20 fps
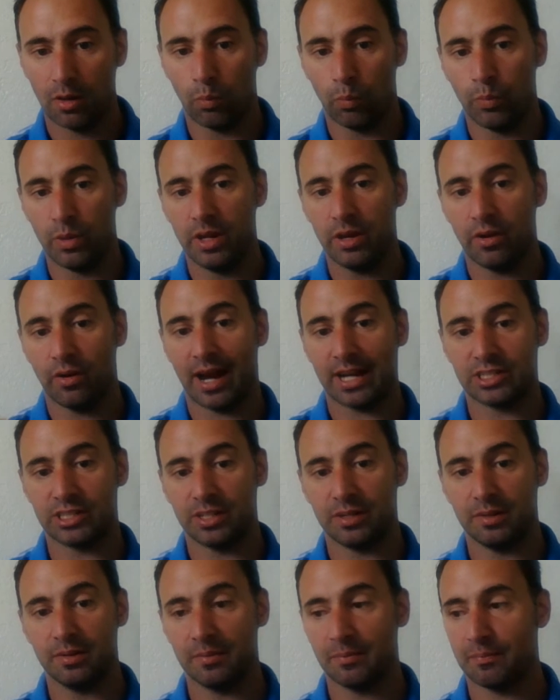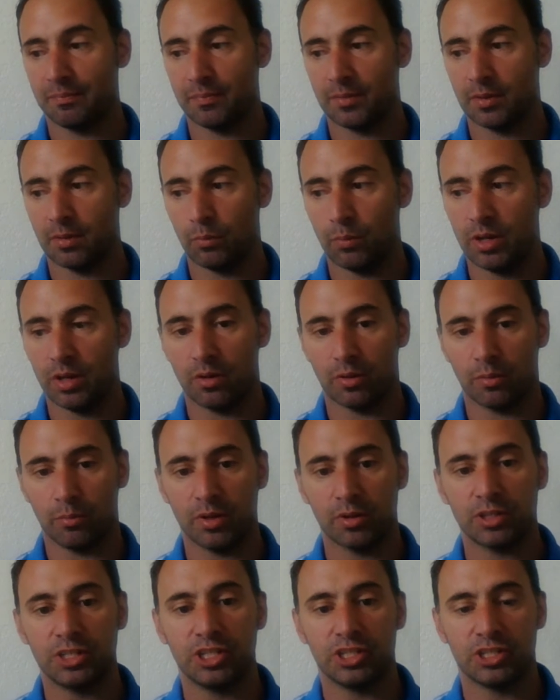we are
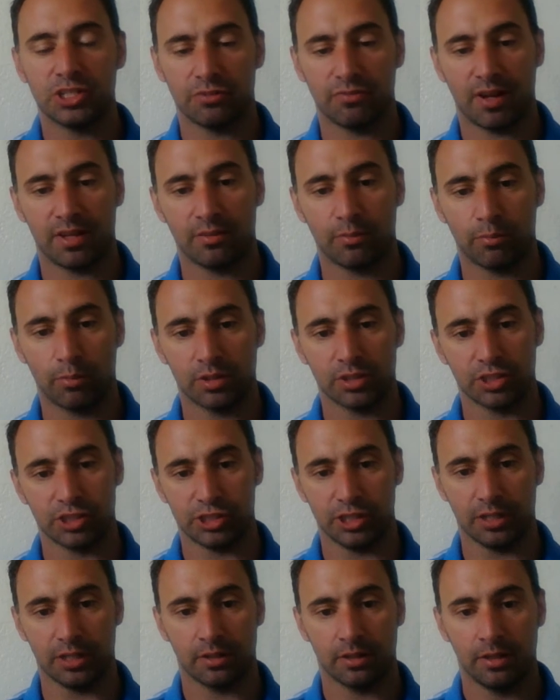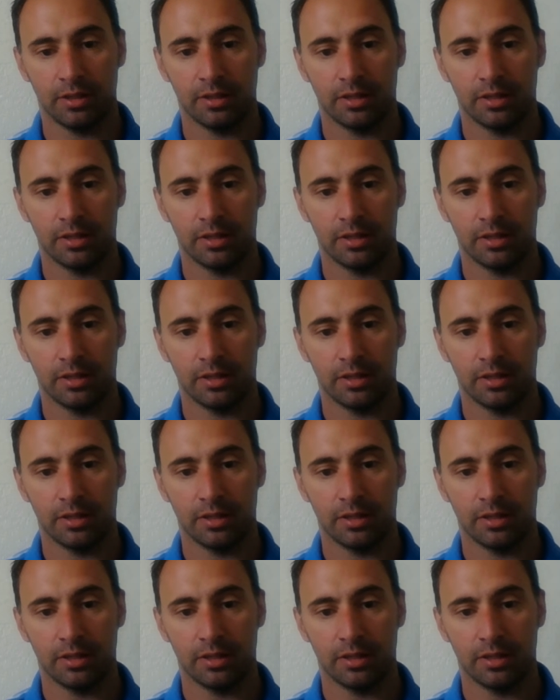teaching around the world this year.